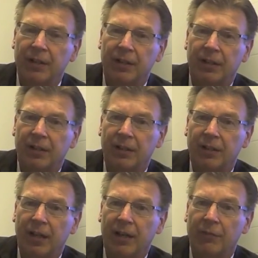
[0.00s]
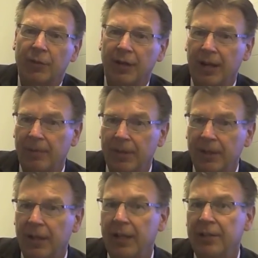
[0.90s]
uh, a lot of what happened
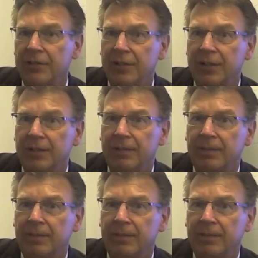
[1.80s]
in that incident.